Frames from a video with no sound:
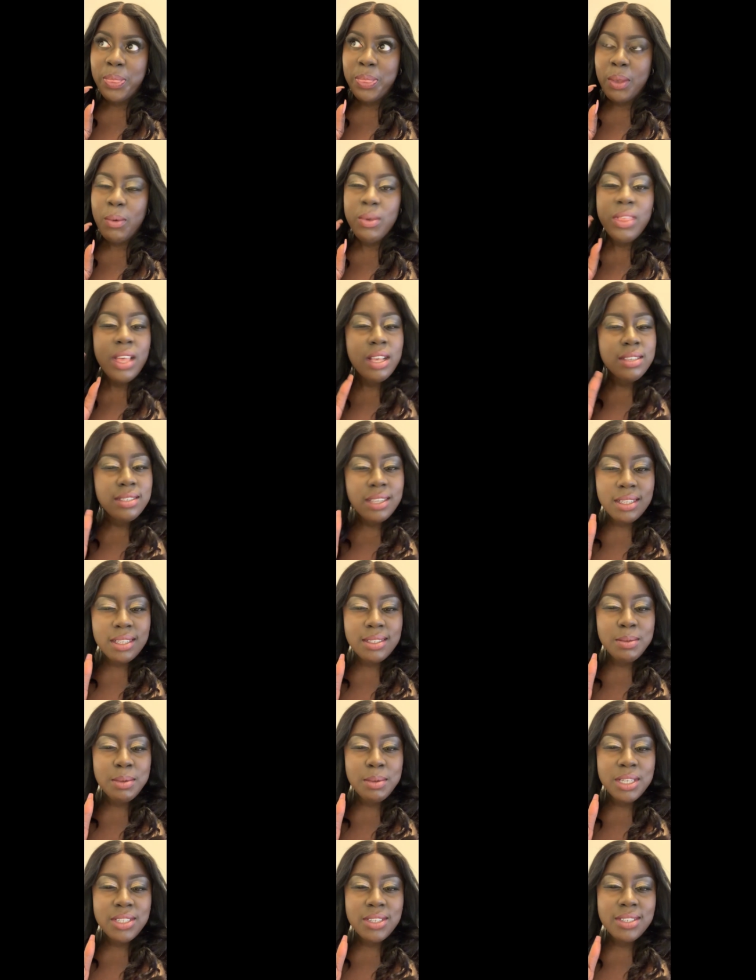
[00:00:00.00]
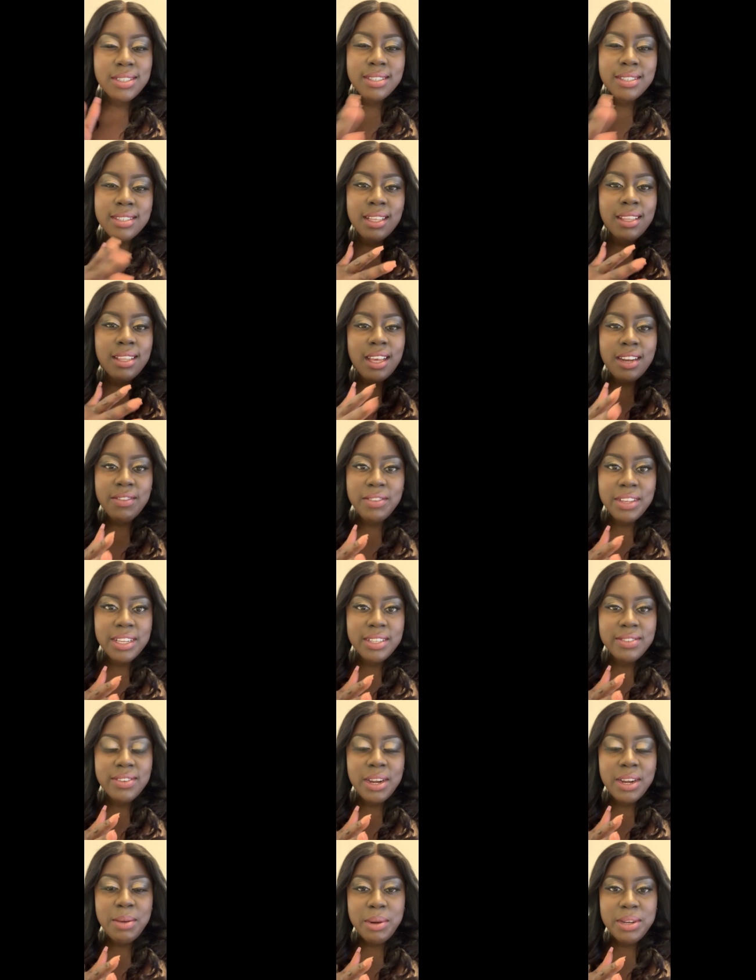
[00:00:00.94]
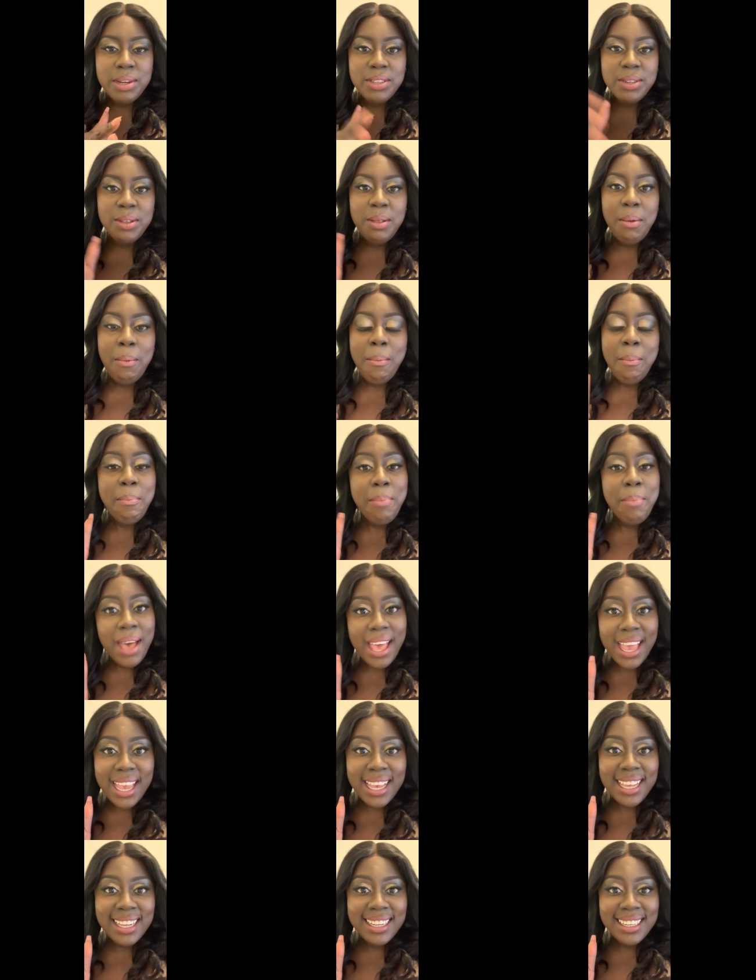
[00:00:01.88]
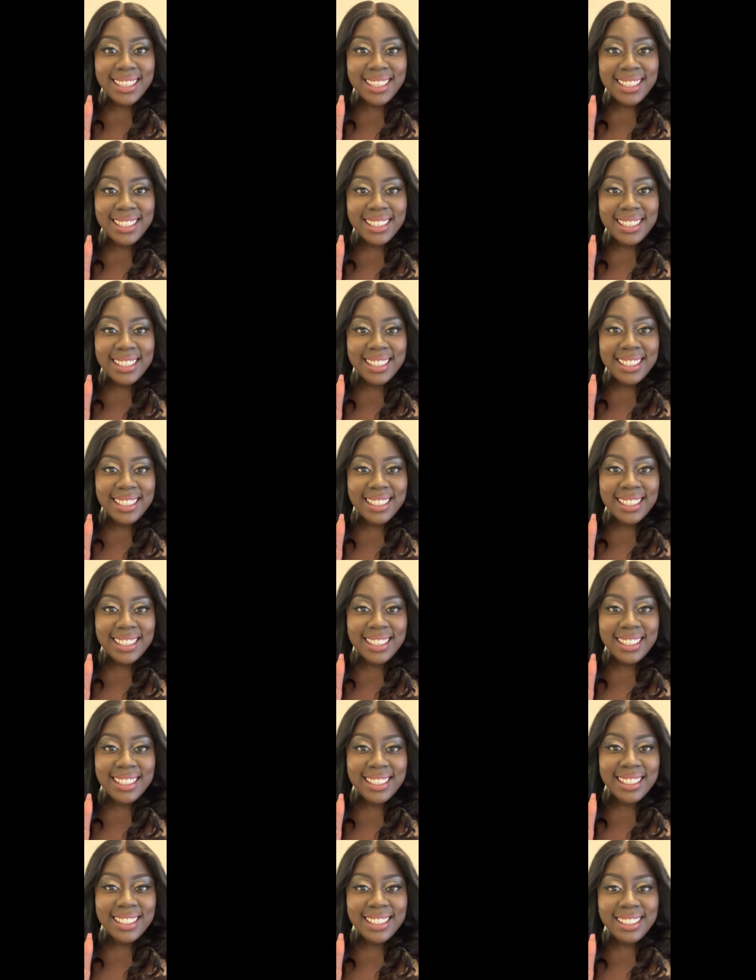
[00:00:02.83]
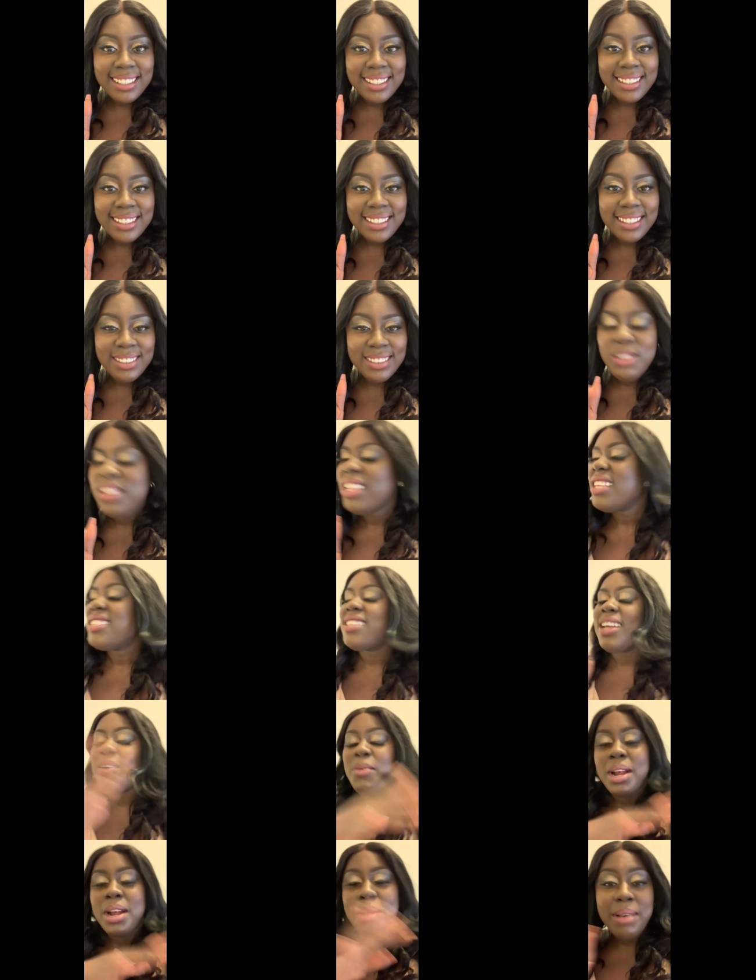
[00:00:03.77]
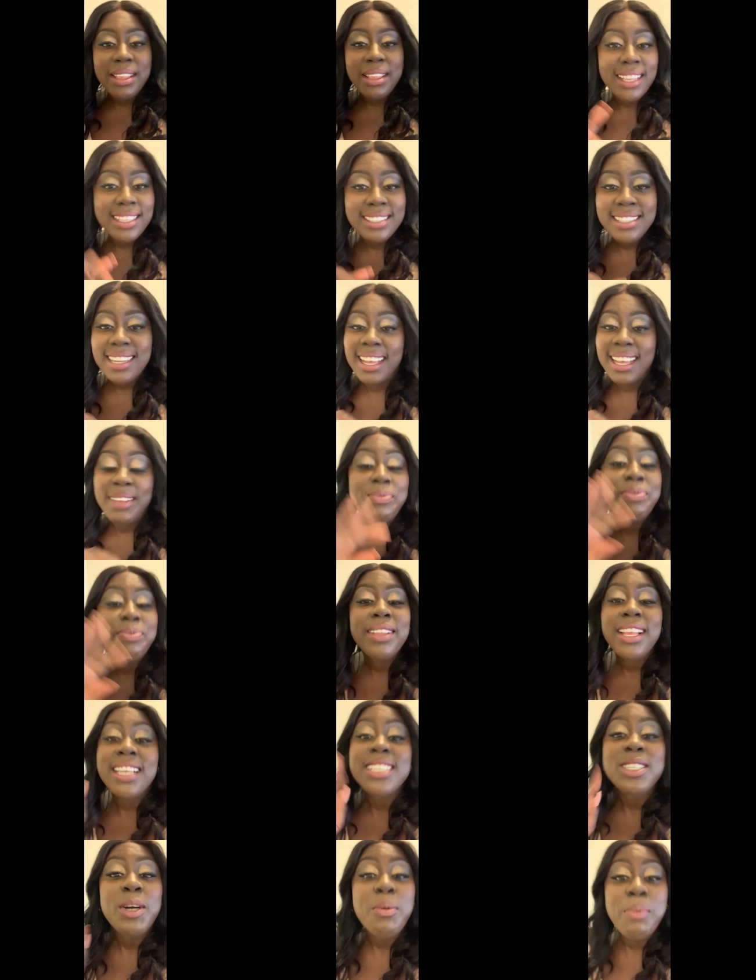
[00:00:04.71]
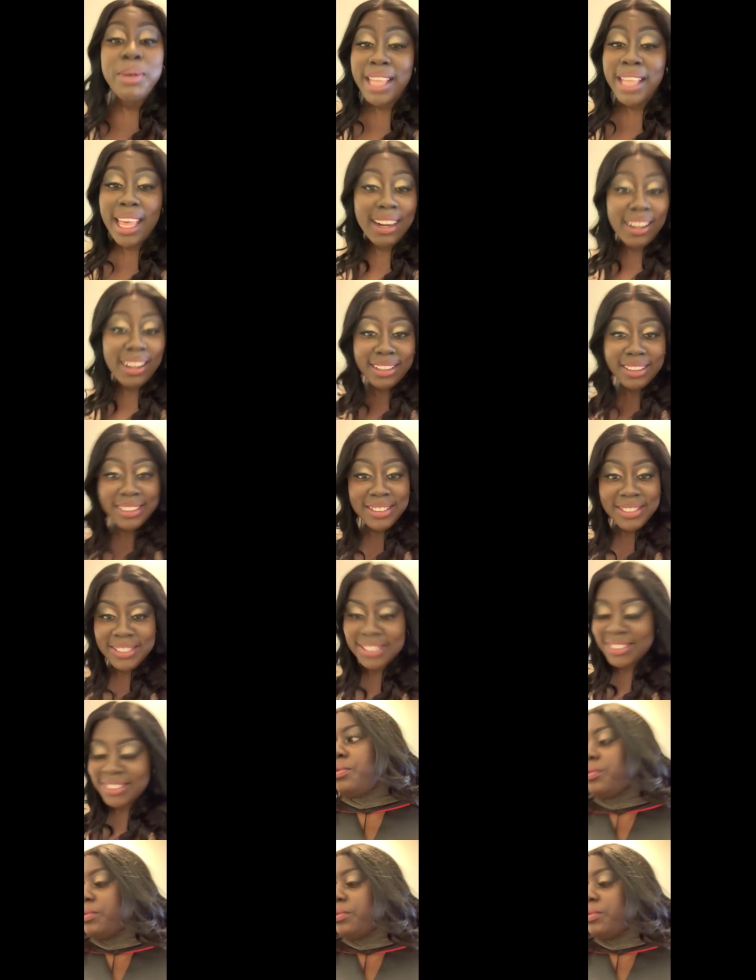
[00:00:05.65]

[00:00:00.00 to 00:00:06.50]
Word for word: without saying too much because a lot of it is very personal, but let's not worry about that today. Let's go put that on.